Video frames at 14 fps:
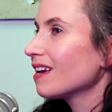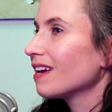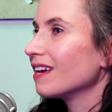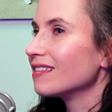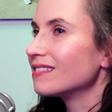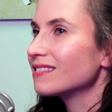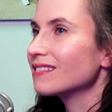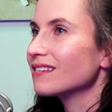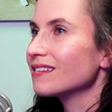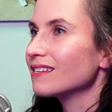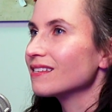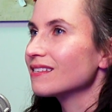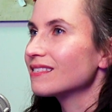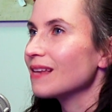It's
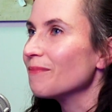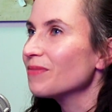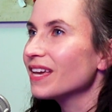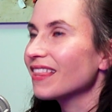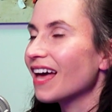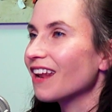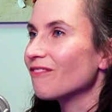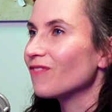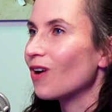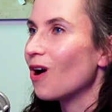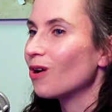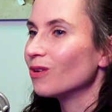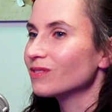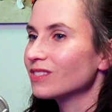something that
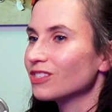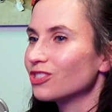involves